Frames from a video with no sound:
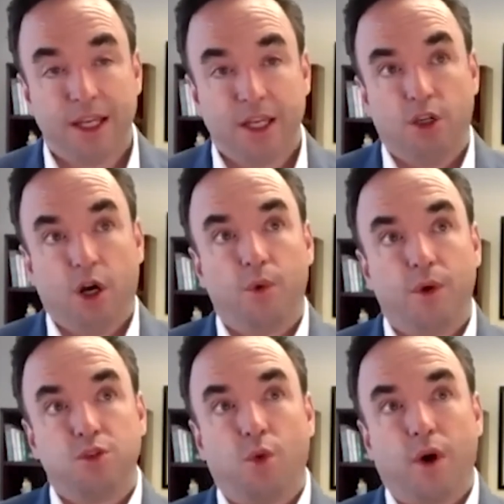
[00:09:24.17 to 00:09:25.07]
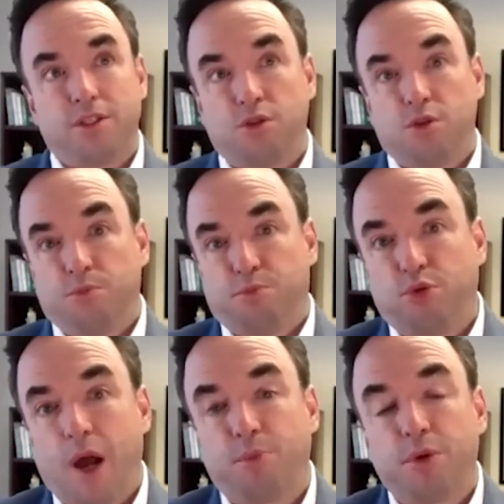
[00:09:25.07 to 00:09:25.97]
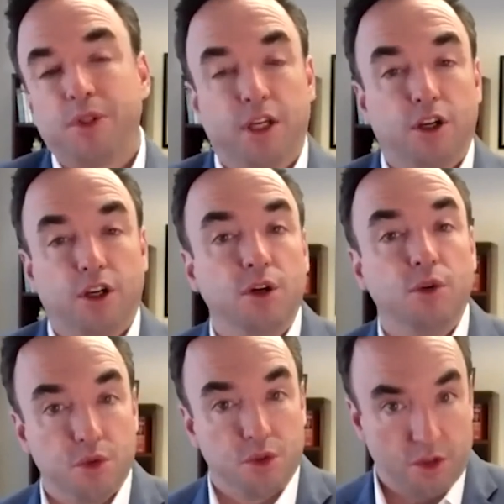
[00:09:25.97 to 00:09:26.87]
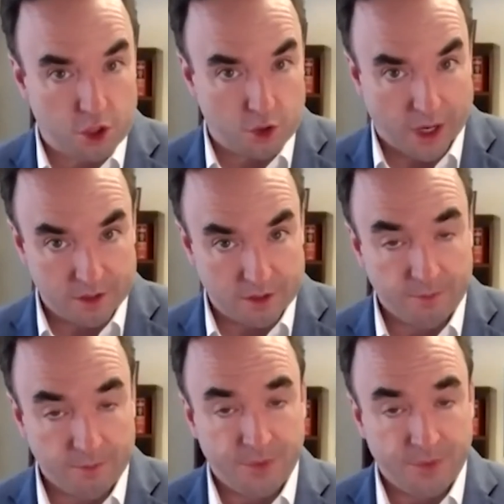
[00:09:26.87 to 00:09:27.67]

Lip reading: You always want to properly close the trust.